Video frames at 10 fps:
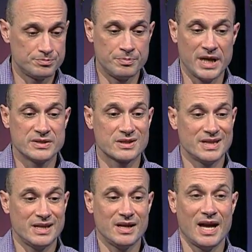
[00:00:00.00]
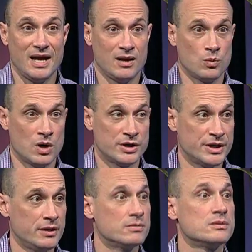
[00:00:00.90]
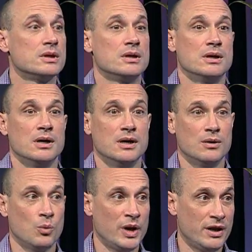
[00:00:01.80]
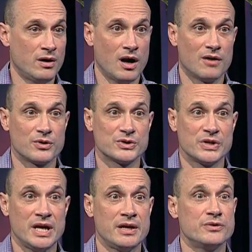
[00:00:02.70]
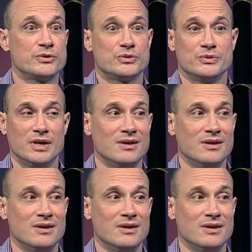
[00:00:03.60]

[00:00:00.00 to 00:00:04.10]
basically hand washing. Uh, when you cough or sneeze,